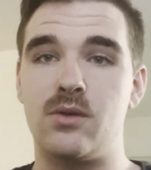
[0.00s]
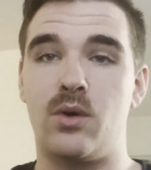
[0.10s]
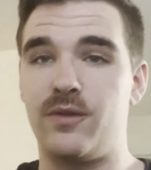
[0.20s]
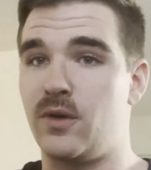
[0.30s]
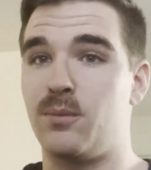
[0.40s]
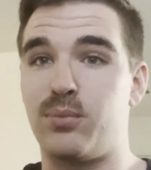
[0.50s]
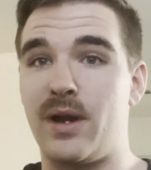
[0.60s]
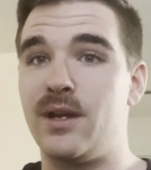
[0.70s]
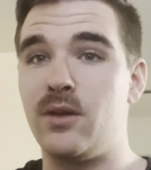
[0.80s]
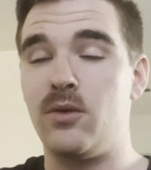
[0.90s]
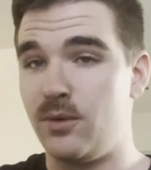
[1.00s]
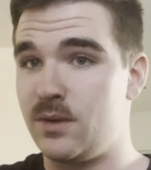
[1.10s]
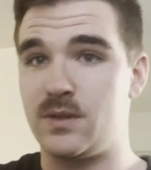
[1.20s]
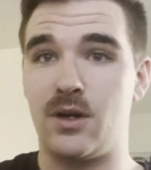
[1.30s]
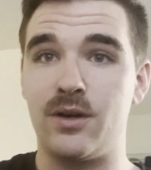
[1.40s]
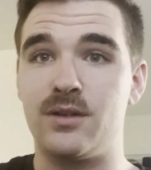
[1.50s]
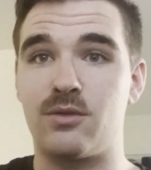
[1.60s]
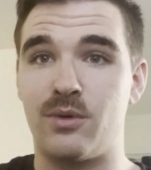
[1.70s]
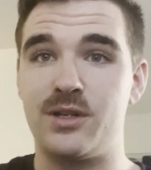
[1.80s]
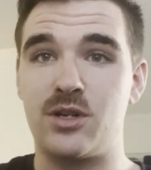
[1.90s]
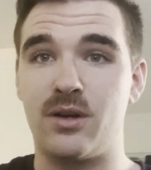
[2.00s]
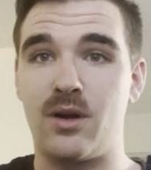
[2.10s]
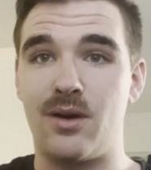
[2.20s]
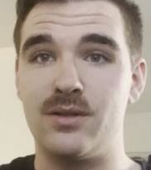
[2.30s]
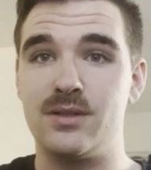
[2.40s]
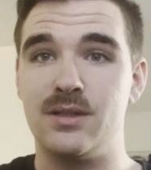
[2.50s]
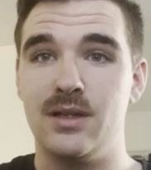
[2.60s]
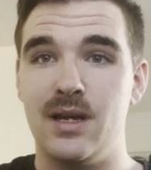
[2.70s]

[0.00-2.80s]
or if you're brand new to starting to wrench on cars,